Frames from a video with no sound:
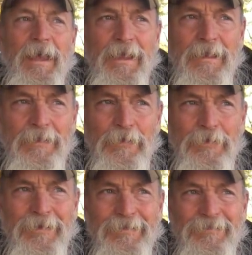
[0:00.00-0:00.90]
and there
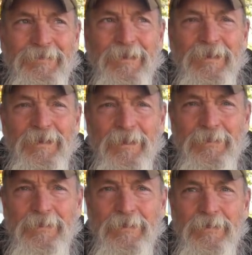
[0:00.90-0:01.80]
is
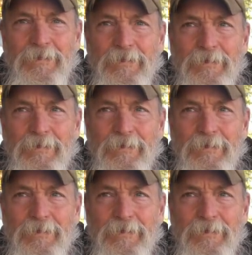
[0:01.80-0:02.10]
nothing,